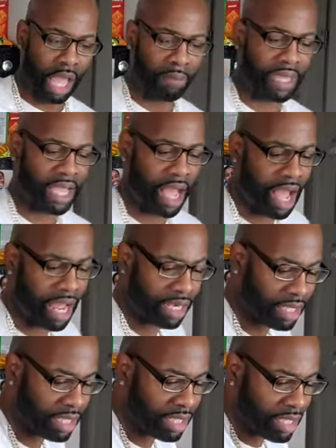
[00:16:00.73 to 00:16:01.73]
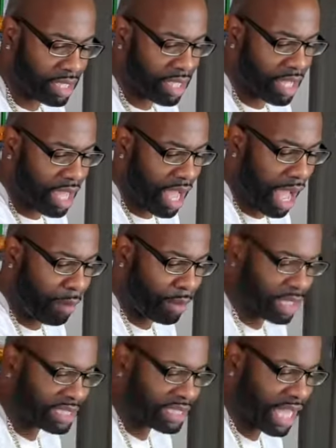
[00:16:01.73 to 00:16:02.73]
Help me, God. I
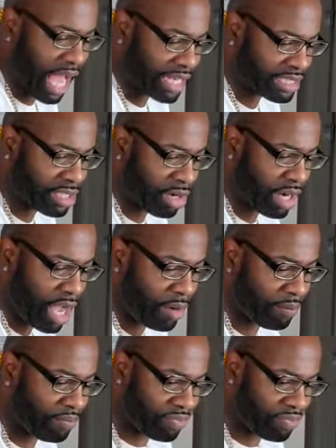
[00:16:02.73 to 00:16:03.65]
want to see how this turned out.